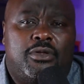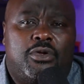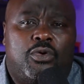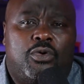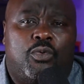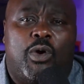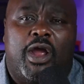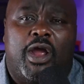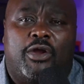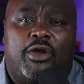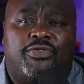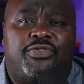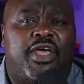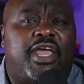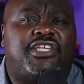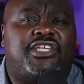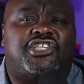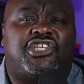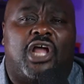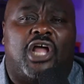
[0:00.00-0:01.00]
where
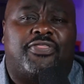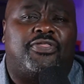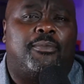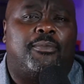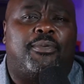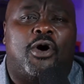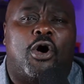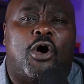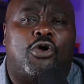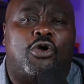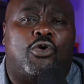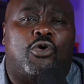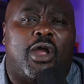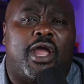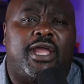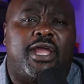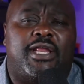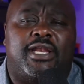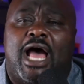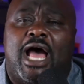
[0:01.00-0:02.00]
they shot the ball
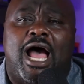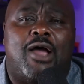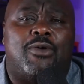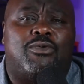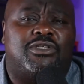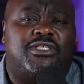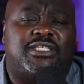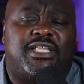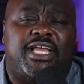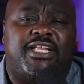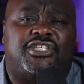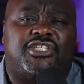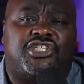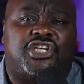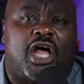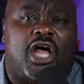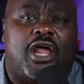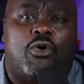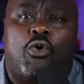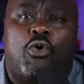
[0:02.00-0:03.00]
great and Iowa State
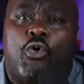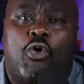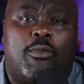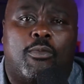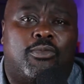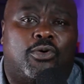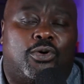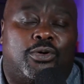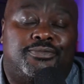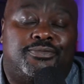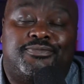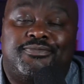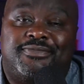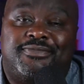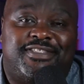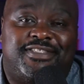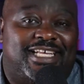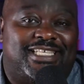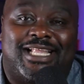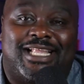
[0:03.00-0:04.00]
shot horrible.
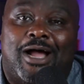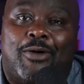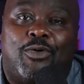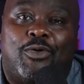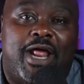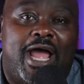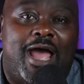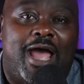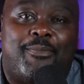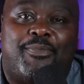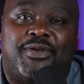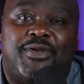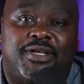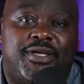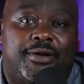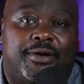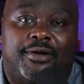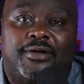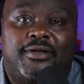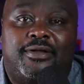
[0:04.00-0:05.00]
That's not what happened
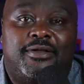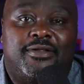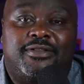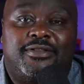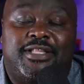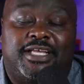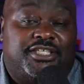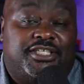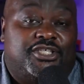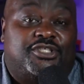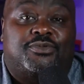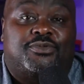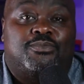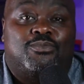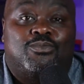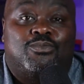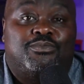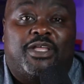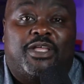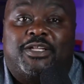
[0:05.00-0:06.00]
here. They just
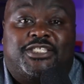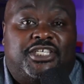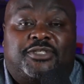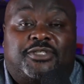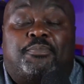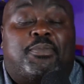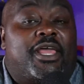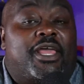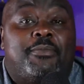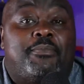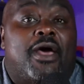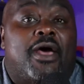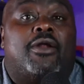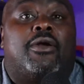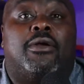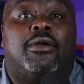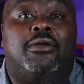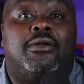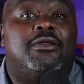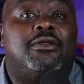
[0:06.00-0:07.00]
played better.
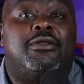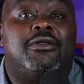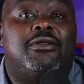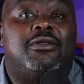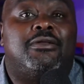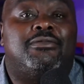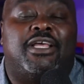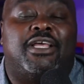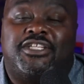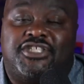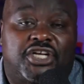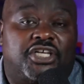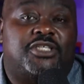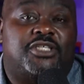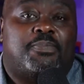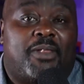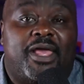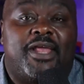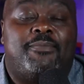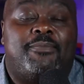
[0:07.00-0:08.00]
They just
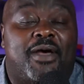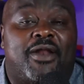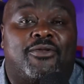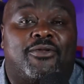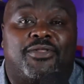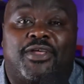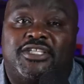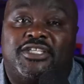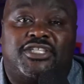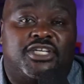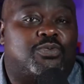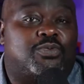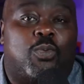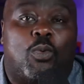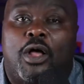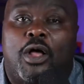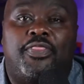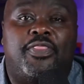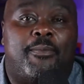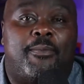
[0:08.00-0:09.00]
played better. They just
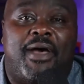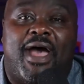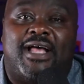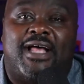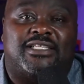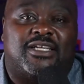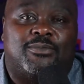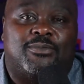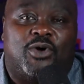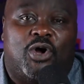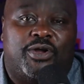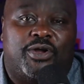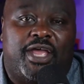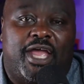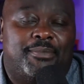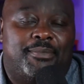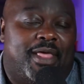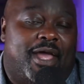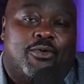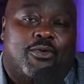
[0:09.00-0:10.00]
won the basketball
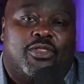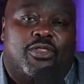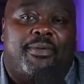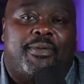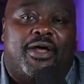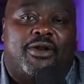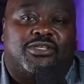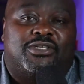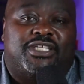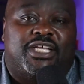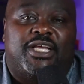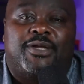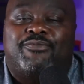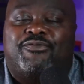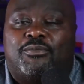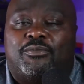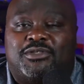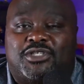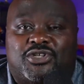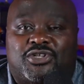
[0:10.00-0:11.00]
game. They were the better team
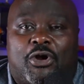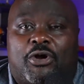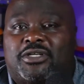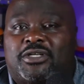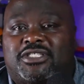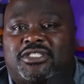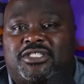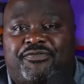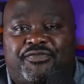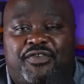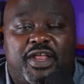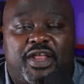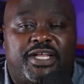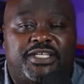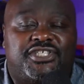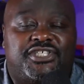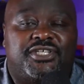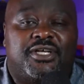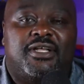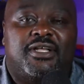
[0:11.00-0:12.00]
from start to finish.